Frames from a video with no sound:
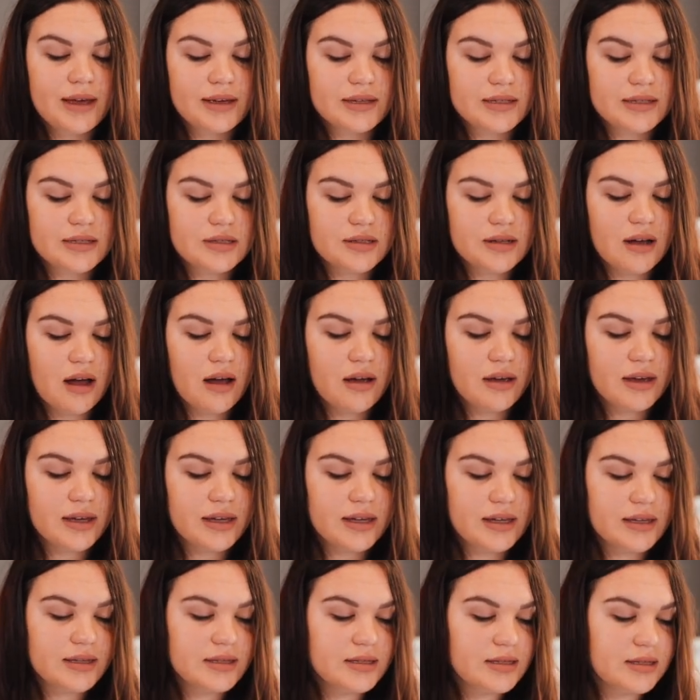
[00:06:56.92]
Stock
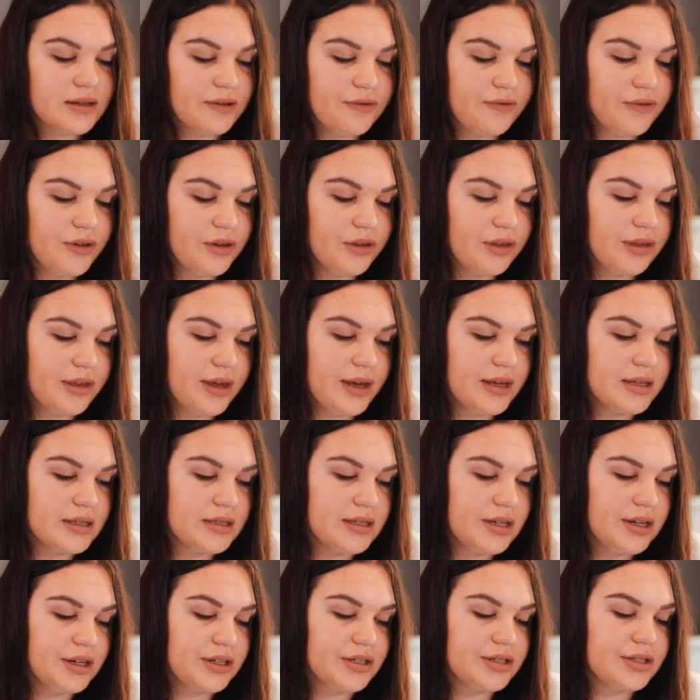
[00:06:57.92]
is a few
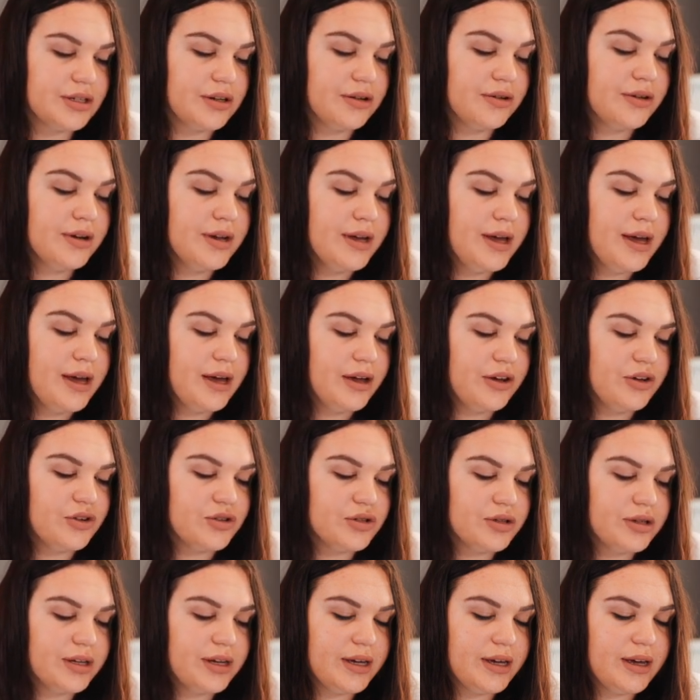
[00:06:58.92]
things here, so
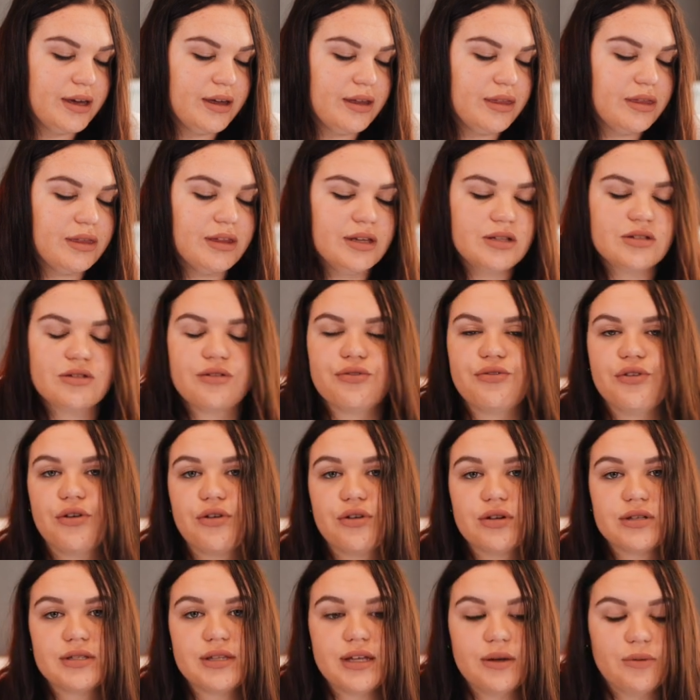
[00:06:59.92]
usually these are
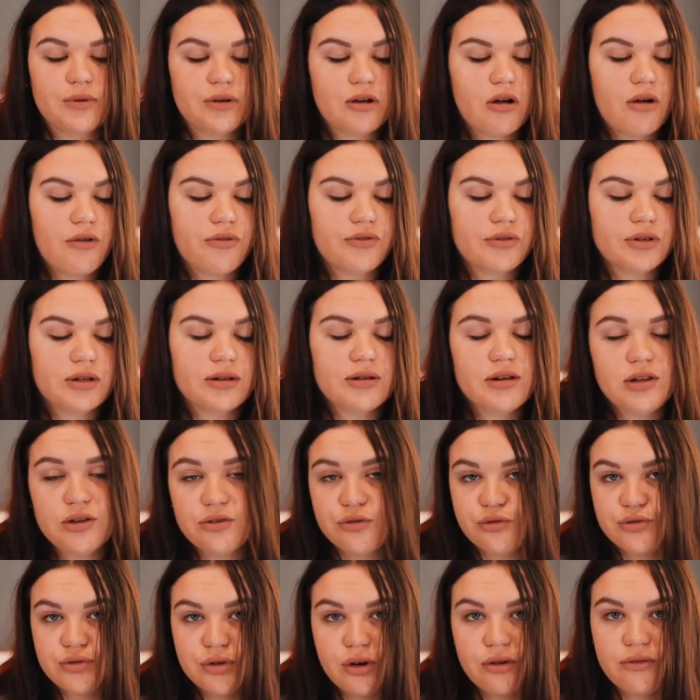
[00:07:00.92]
photos that I would often
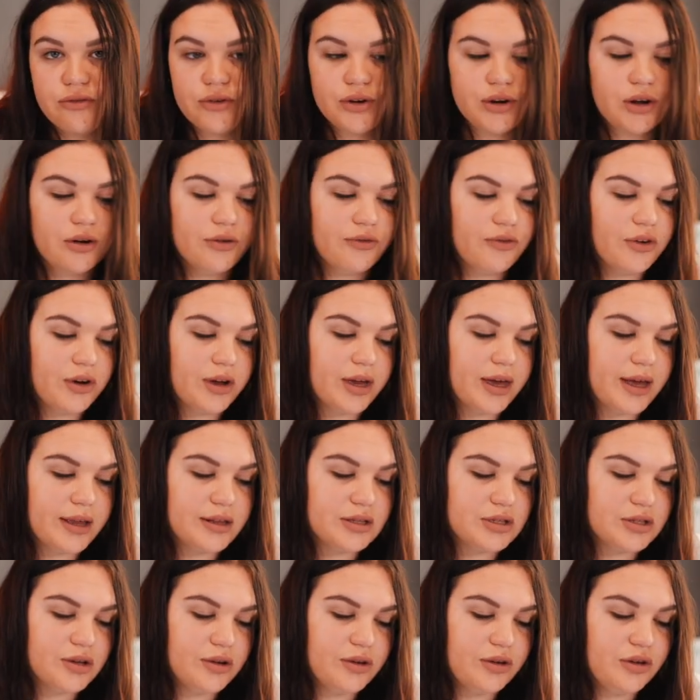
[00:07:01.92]
use over and over
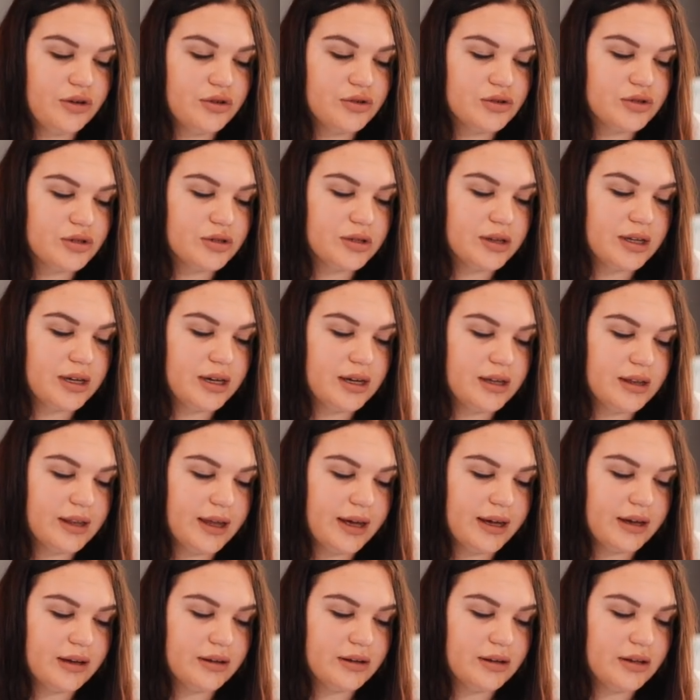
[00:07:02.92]
again, so usually
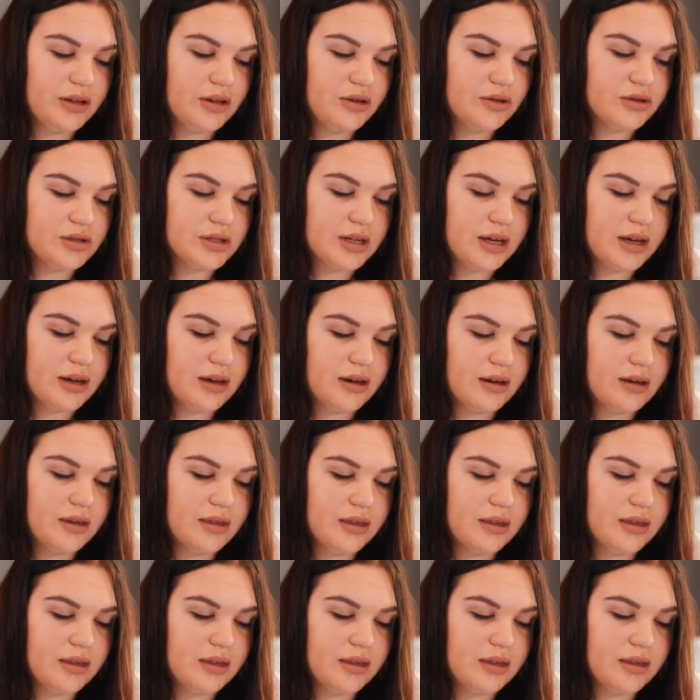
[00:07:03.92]
like using